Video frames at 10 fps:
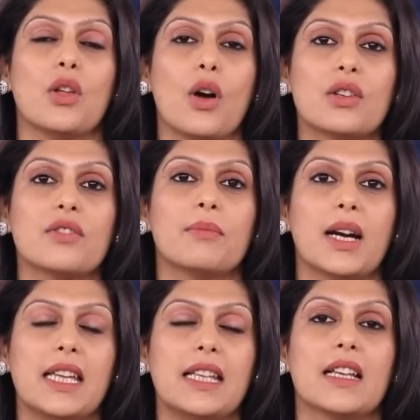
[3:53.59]
lot of
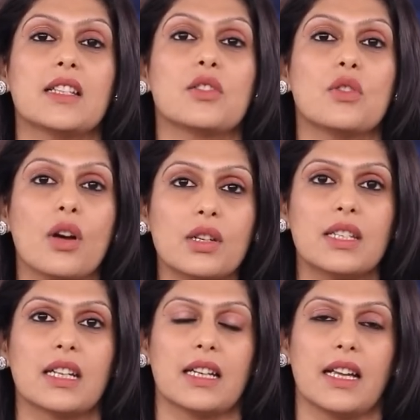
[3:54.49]
money that is
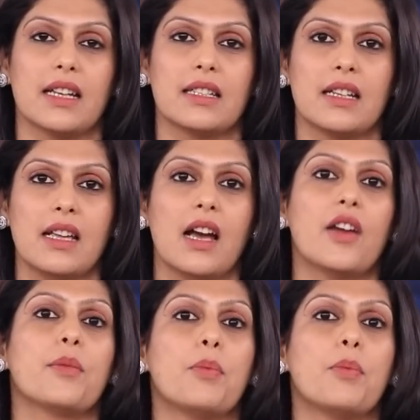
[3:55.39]
not declared. A